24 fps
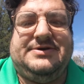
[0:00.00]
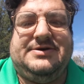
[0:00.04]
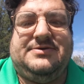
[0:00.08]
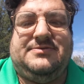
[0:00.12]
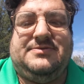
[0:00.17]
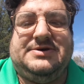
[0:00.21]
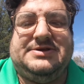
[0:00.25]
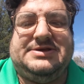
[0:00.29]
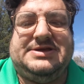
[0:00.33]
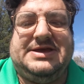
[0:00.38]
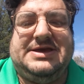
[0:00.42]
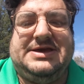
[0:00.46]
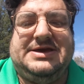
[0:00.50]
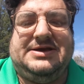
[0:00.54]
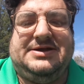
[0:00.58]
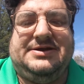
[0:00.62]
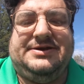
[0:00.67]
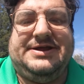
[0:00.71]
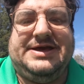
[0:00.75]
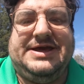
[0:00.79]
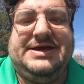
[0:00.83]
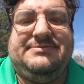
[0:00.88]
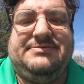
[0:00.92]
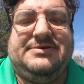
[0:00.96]
know what the
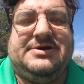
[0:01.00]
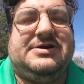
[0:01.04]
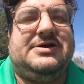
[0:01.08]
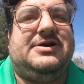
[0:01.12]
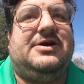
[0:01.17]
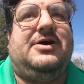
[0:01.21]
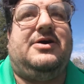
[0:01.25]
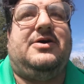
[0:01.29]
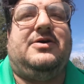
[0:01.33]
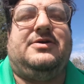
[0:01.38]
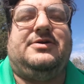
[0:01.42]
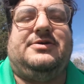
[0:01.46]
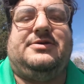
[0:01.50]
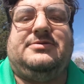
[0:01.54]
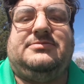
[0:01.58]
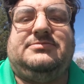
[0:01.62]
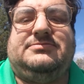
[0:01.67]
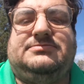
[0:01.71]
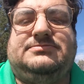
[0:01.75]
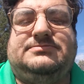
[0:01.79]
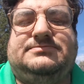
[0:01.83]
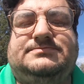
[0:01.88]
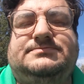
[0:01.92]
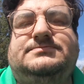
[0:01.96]
hell name they're calling
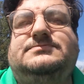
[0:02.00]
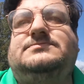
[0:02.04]
them.